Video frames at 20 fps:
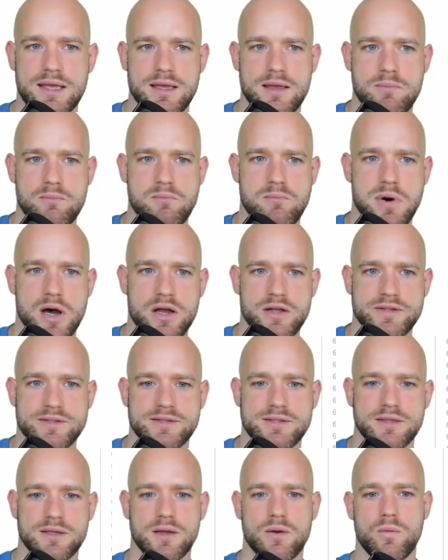
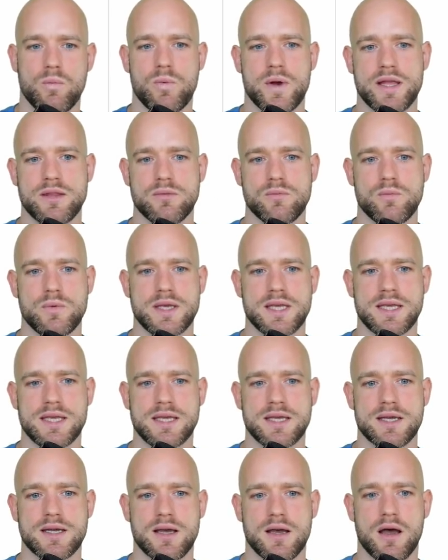but when
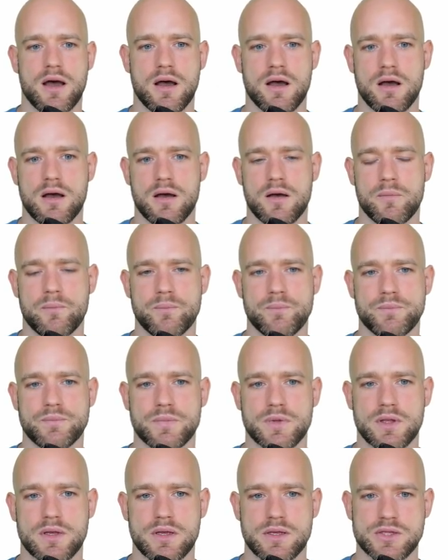we
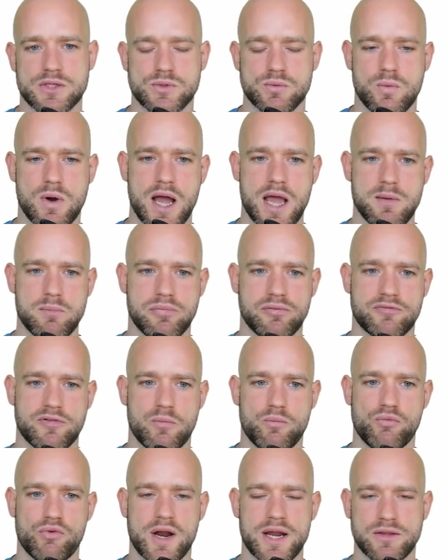swipe
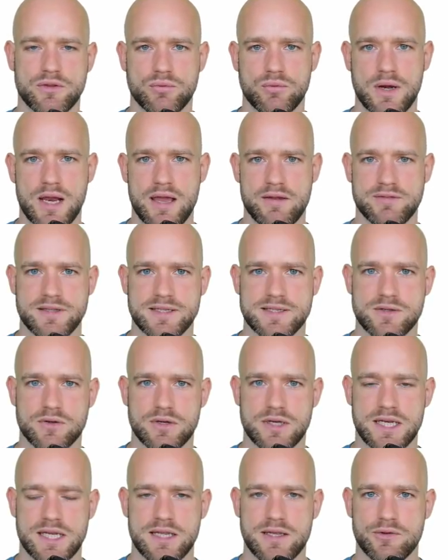from right to left, it's
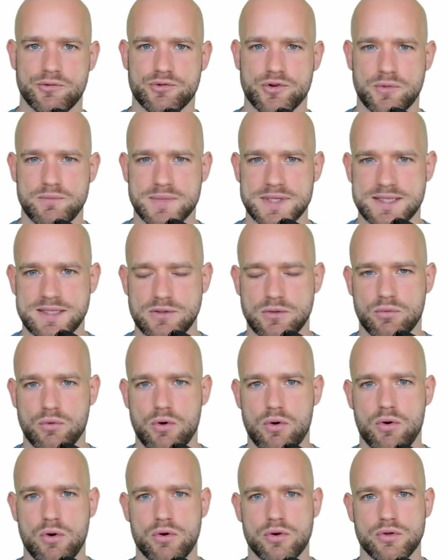only from
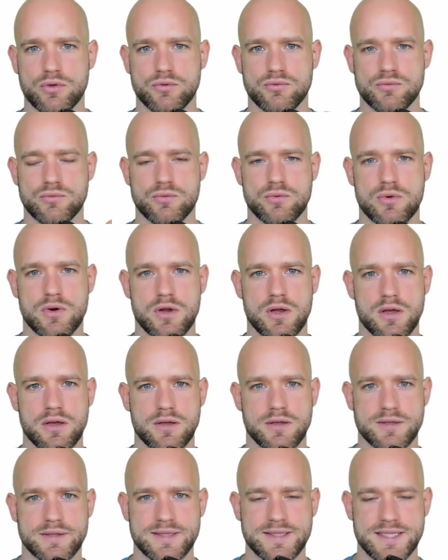0 to
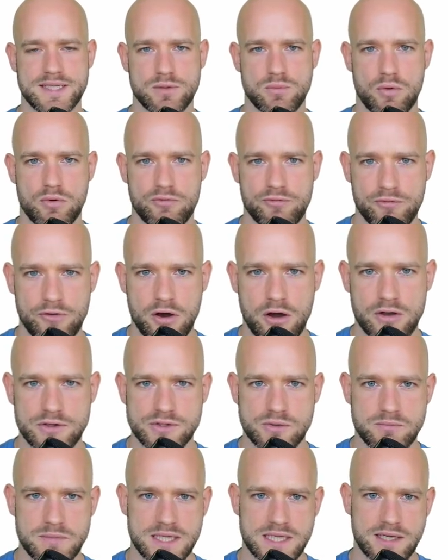0.4,
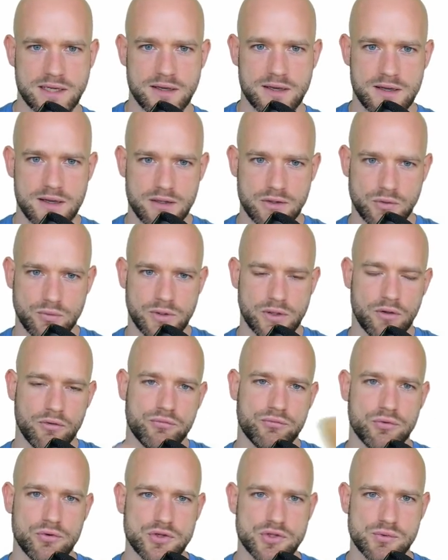so meaning doing a
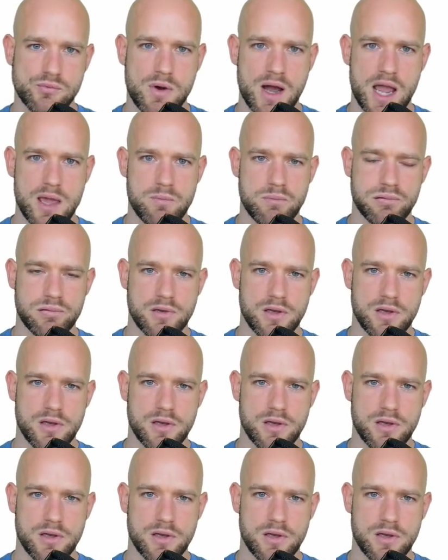full swipe